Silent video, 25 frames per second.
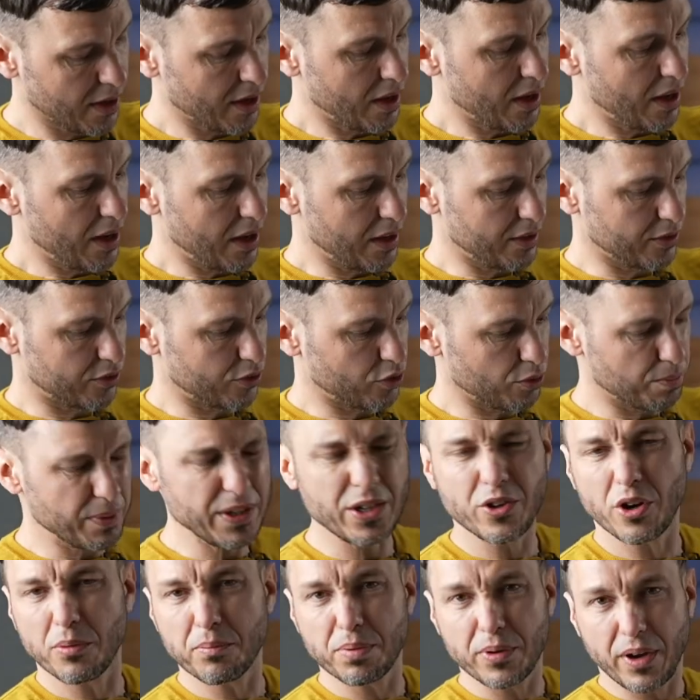And to be
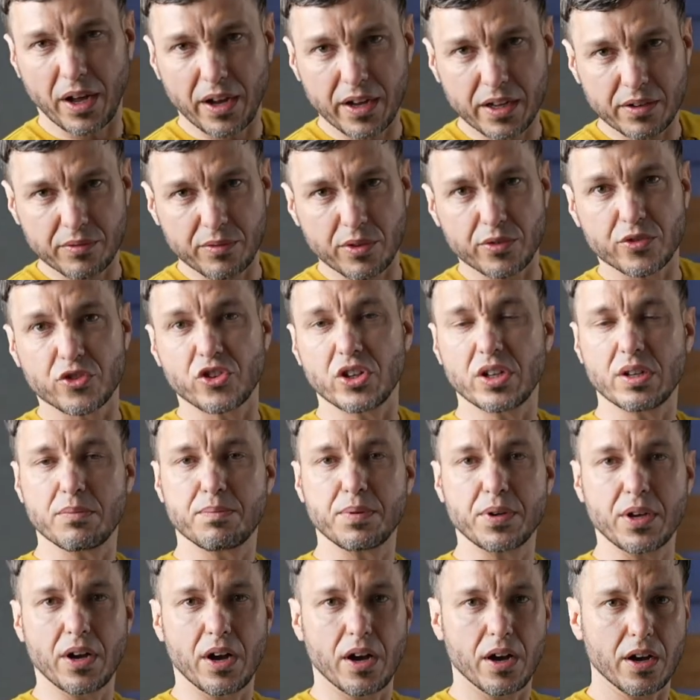compliant with
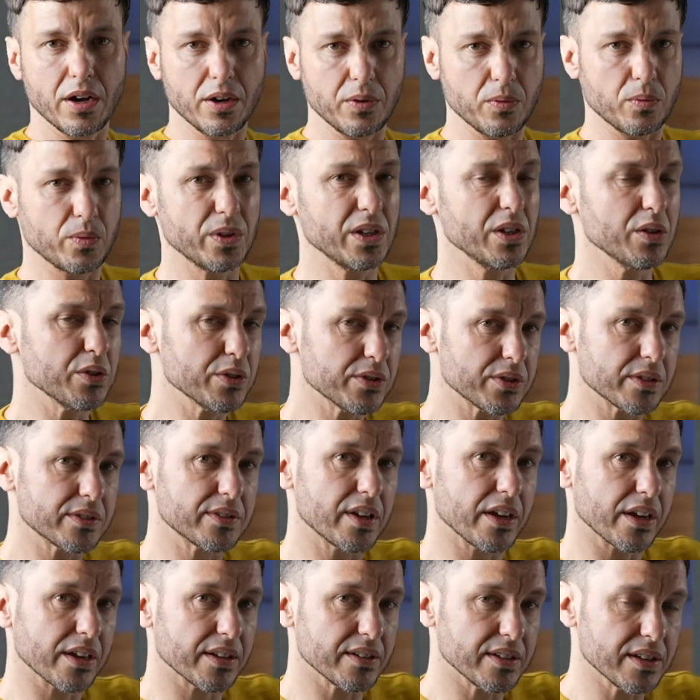GDPR, we use a
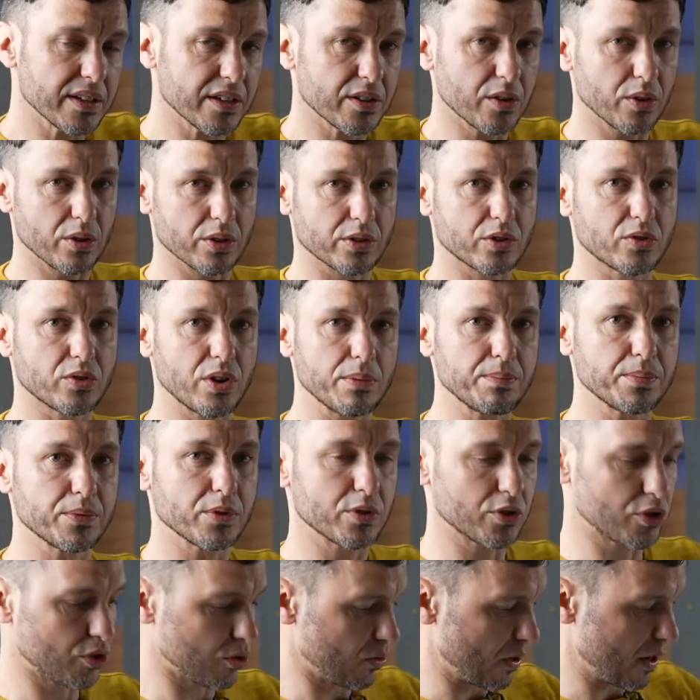technique called crypto
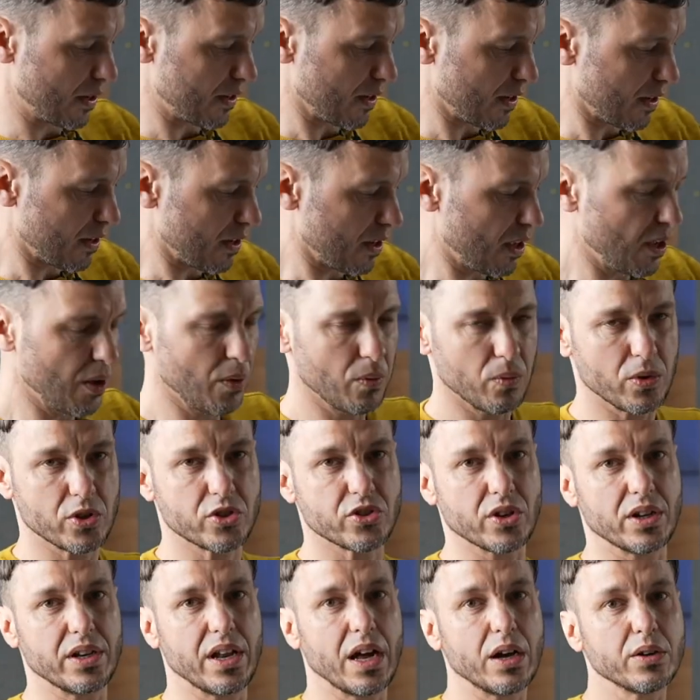shredding, which
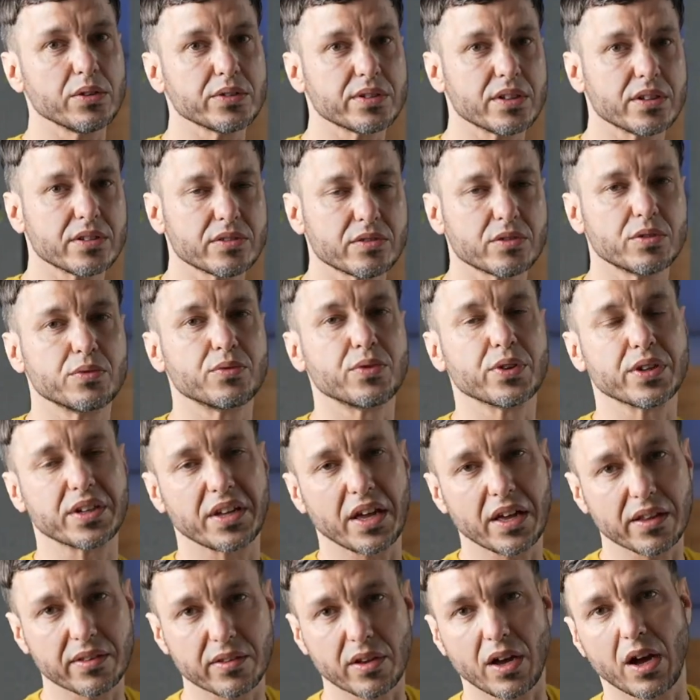allows us to
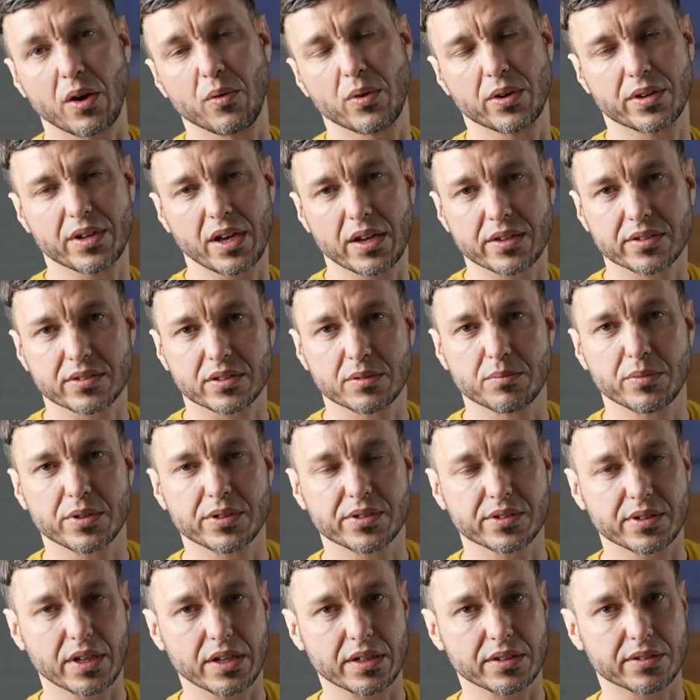forget our customers'
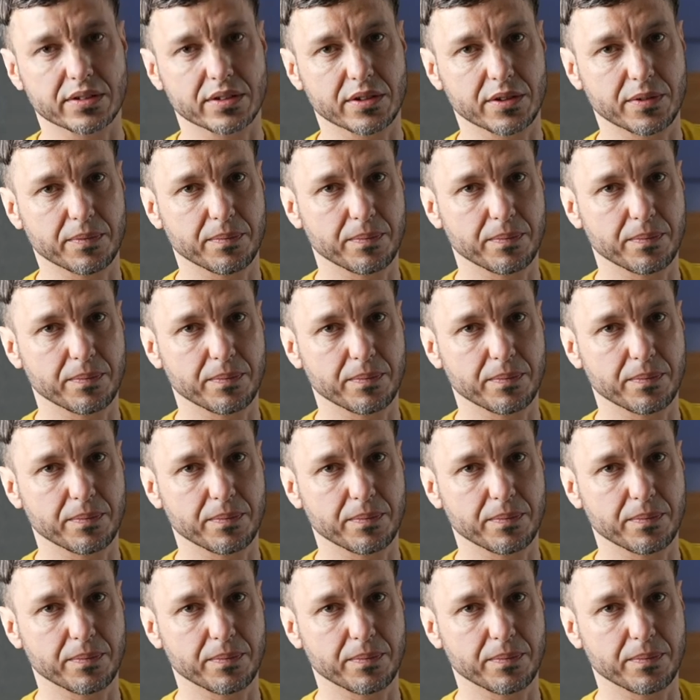data.